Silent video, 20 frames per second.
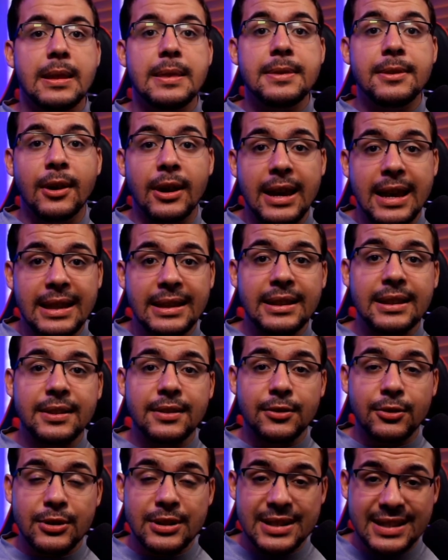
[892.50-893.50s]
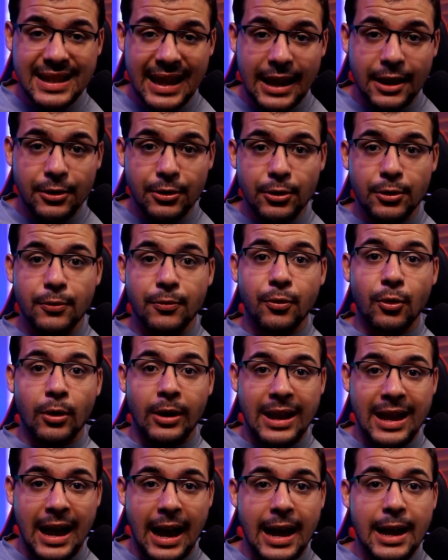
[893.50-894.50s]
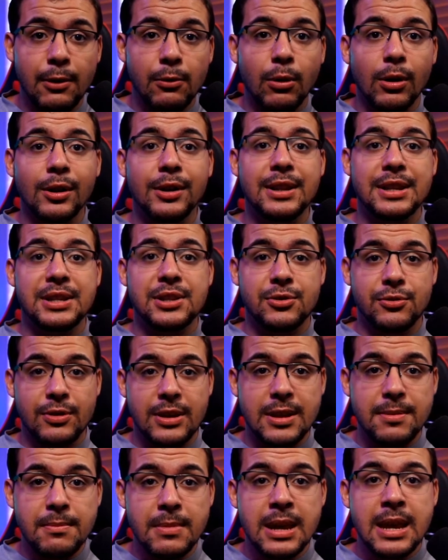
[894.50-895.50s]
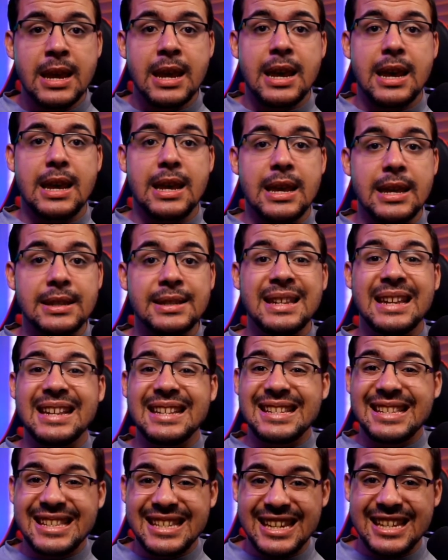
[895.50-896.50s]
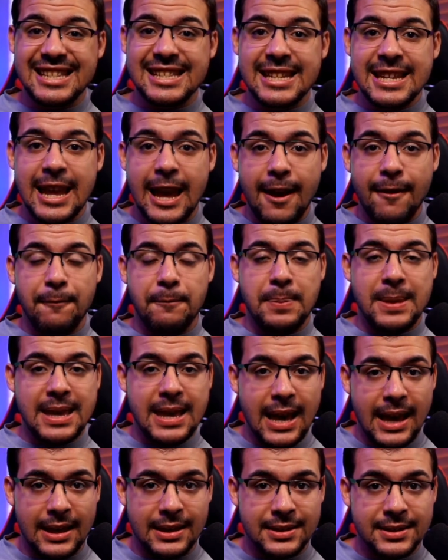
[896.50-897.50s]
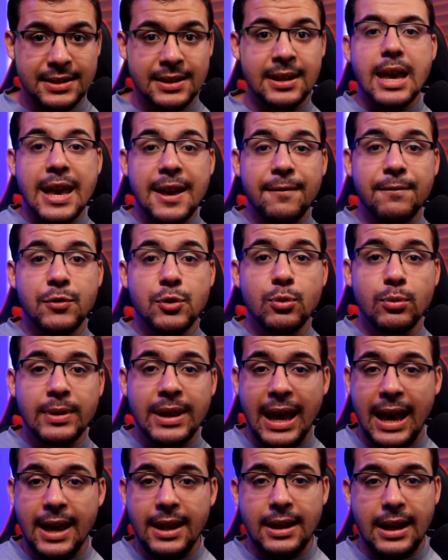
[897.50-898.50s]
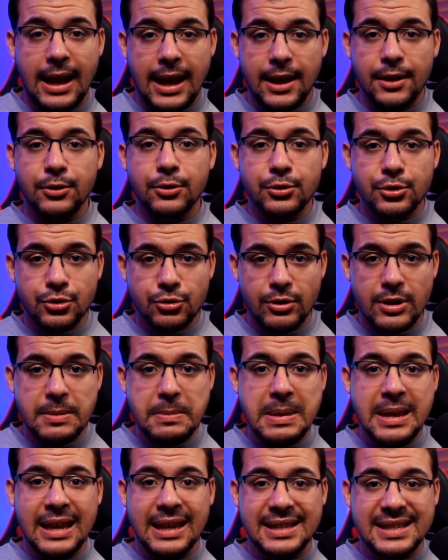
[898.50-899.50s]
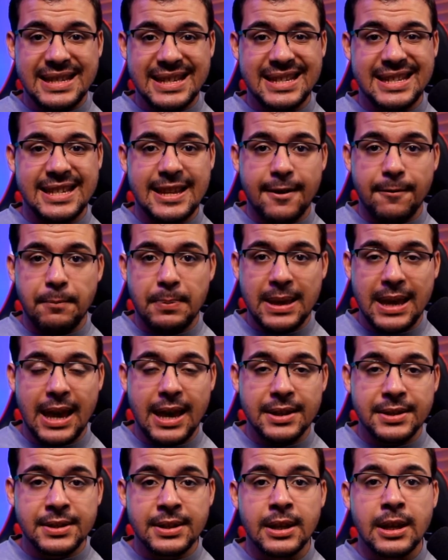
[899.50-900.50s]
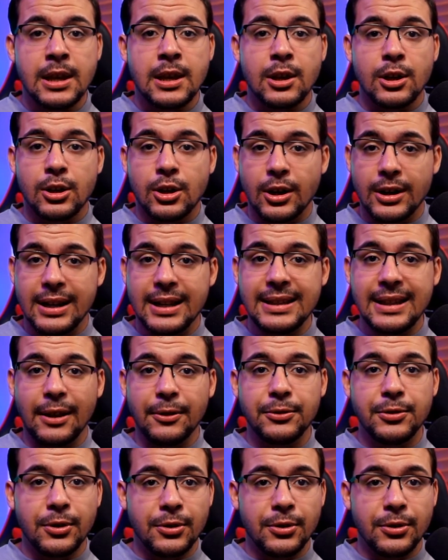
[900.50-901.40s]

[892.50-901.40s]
The industry standard for a high quality stream is 60 FPS. If you can't handle streaming at 60 FPS, cut it down to